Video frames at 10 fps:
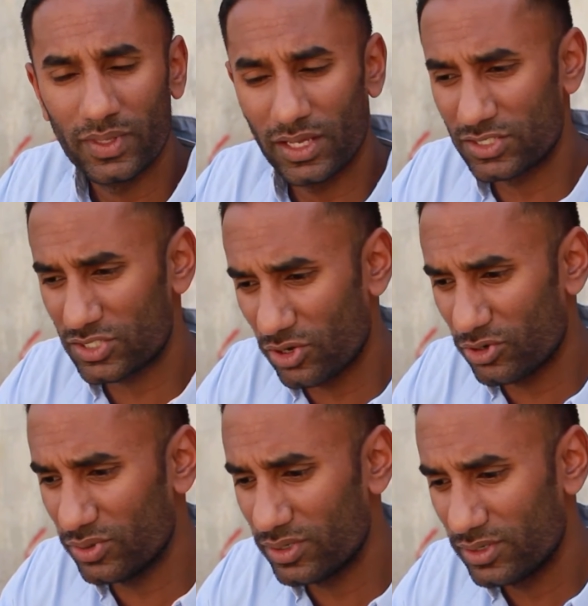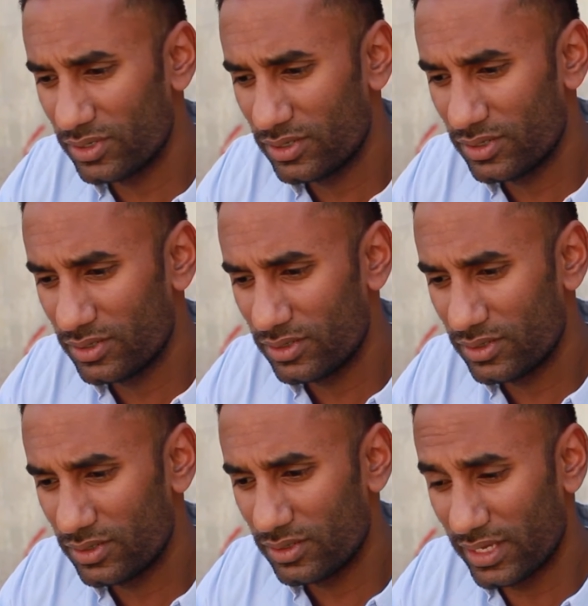And so
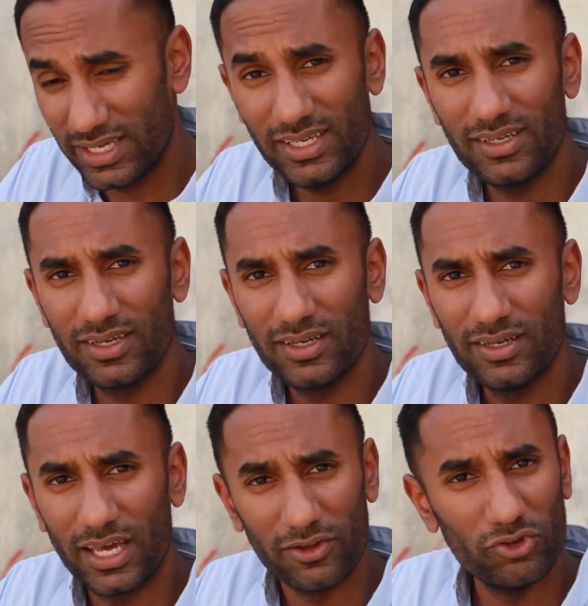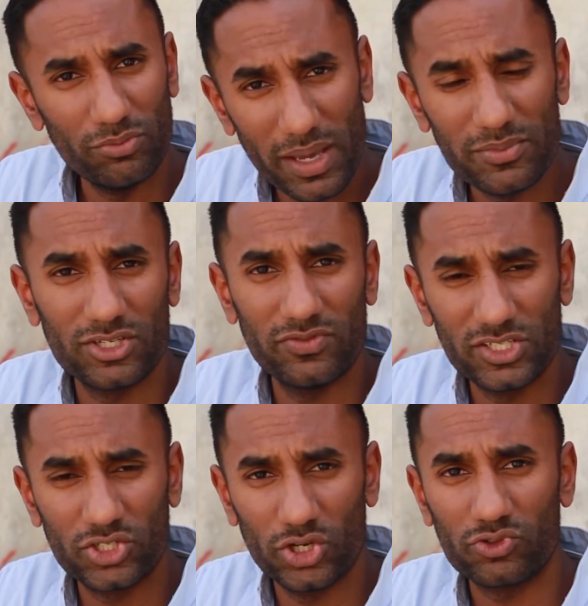he and a few members of his
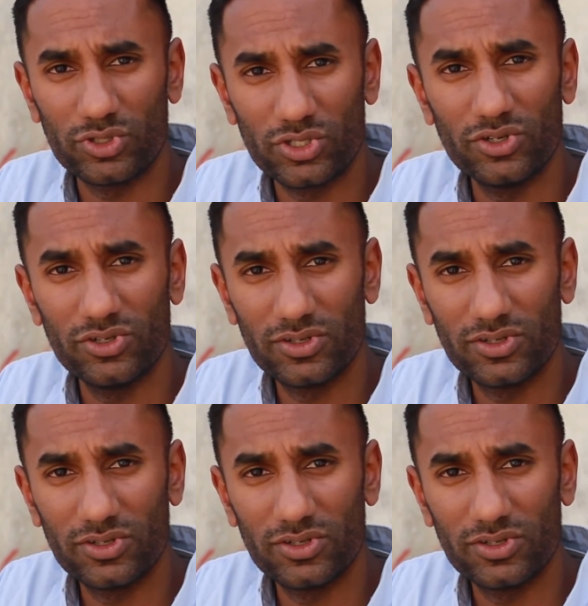church returned.